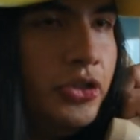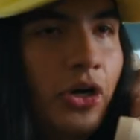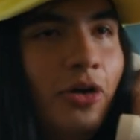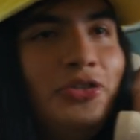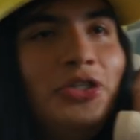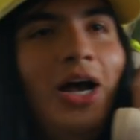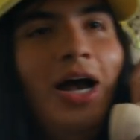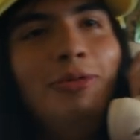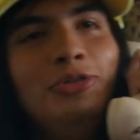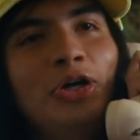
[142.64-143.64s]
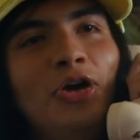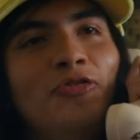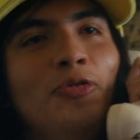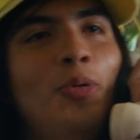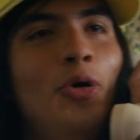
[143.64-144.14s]
Surf shop,
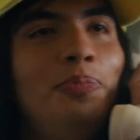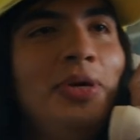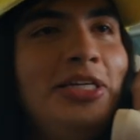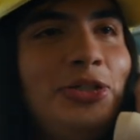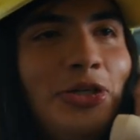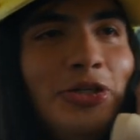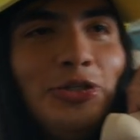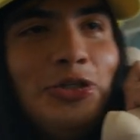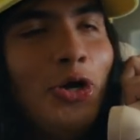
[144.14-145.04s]
Surfer Boy Pizza, this is